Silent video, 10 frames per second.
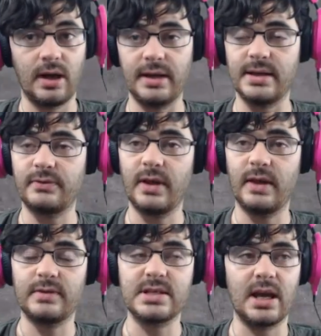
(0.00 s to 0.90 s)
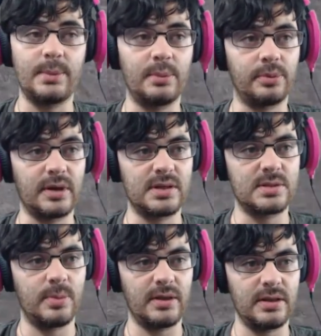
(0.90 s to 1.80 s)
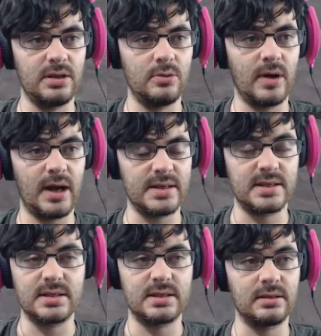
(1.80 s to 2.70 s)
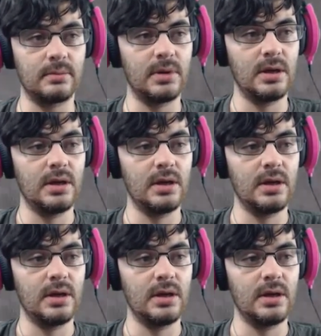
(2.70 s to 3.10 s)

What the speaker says: I definitely have to say I'm impressed by the UI system.